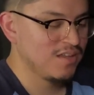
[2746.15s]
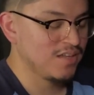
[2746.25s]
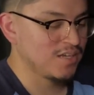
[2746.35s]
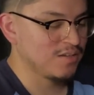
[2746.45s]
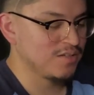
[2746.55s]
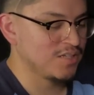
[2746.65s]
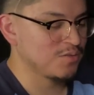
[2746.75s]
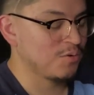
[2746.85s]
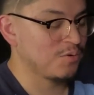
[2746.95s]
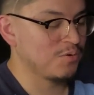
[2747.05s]
like this
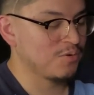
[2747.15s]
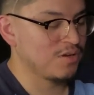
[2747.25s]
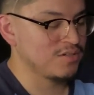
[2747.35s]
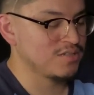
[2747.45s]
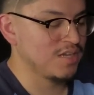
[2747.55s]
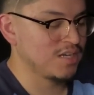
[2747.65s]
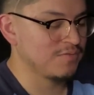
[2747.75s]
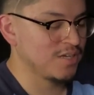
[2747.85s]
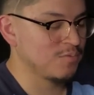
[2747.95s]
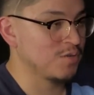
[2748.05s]
whole understanding
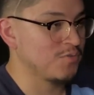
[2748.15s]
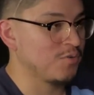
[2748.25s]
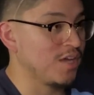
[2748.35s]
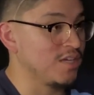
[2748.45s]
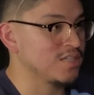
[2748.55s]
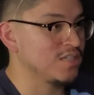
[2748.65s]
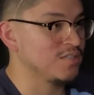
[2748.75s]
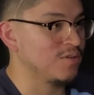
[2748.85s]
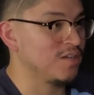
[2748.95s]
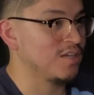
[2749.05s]
of like what a vocation is, right?